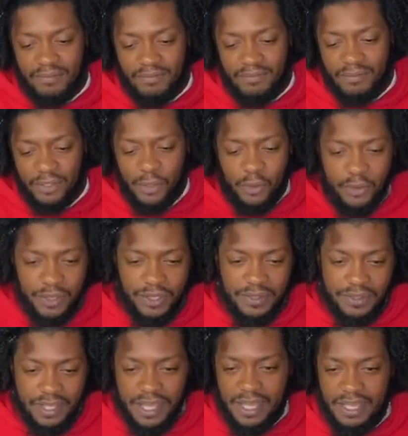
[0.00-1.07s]
newer
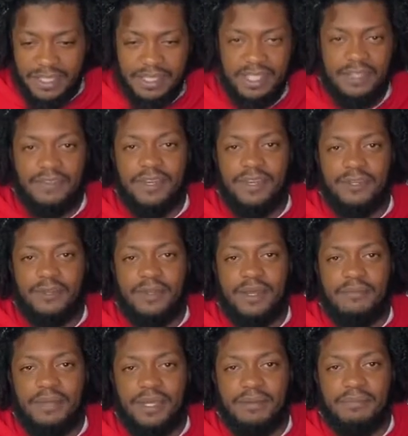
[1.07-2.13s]
things in there, you know what I
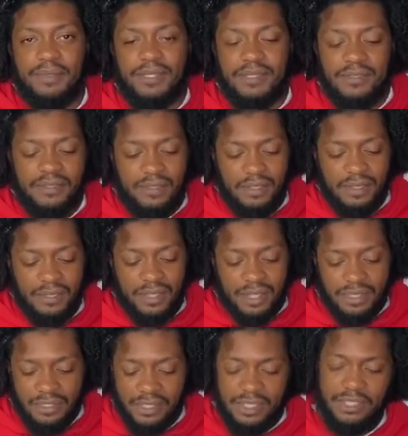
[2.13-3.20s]
mean? But
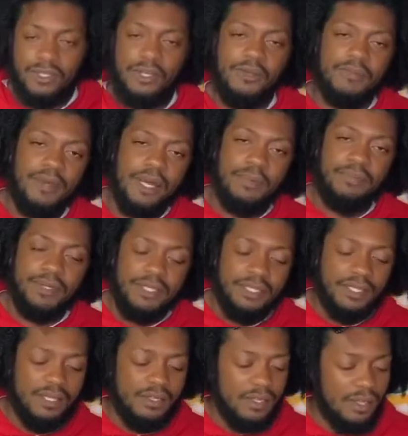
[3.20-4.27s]
it's dope. I
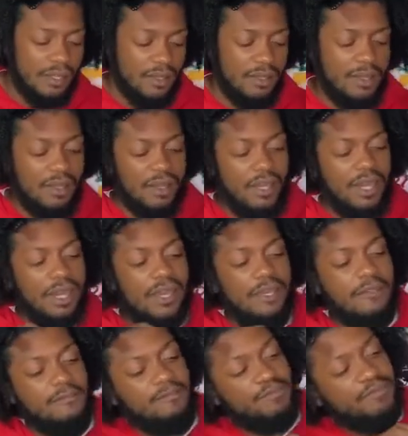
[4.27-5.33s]
appreciate that.
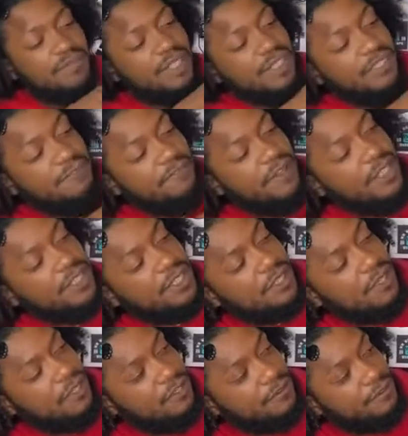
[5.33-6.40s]
And just to finish it
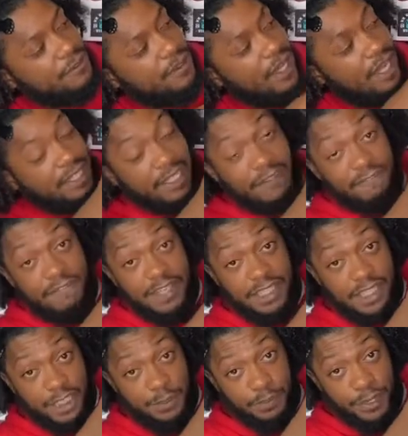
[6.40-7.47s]
off, I think
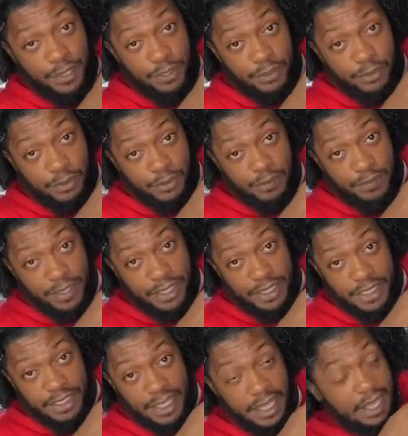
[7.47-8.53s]
this is pretty cool
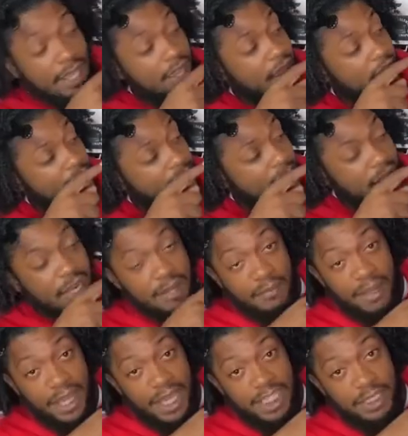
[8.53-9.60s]
because none of
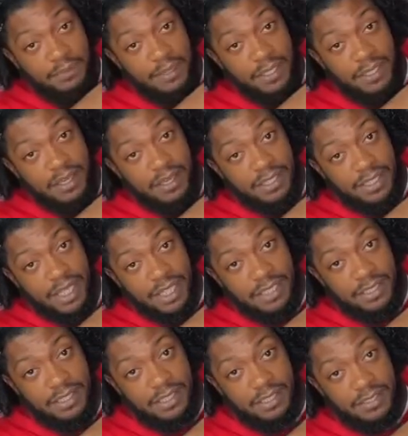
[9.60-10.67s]
my SB Dunks
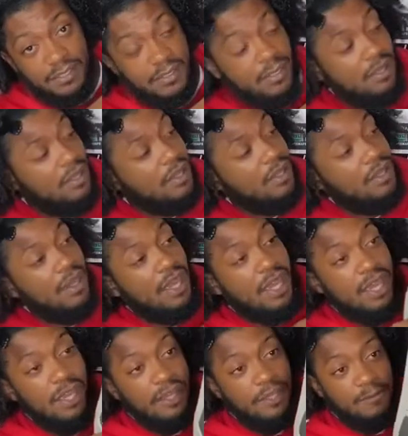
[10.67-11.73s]
has this.
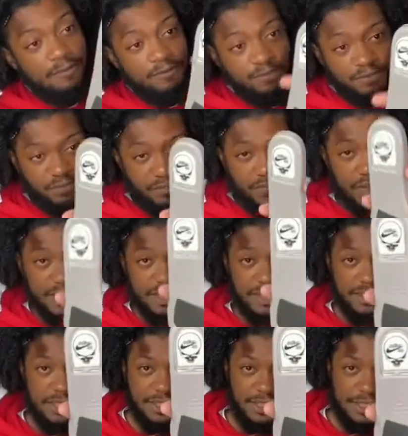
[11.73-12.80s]
And this
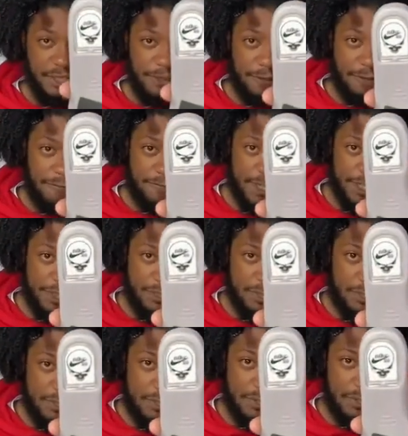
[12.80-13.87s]
is the Still Your Face skull